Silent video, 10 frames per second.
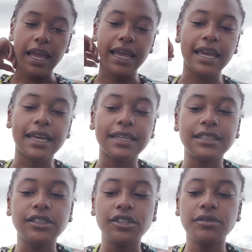
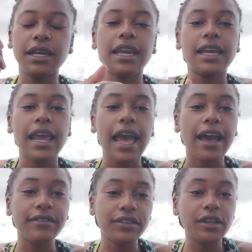And you can't
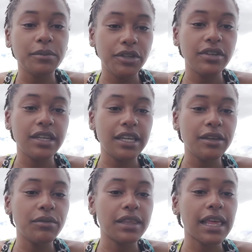have community
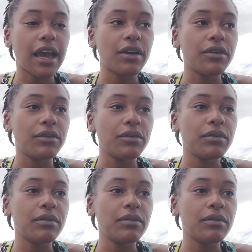without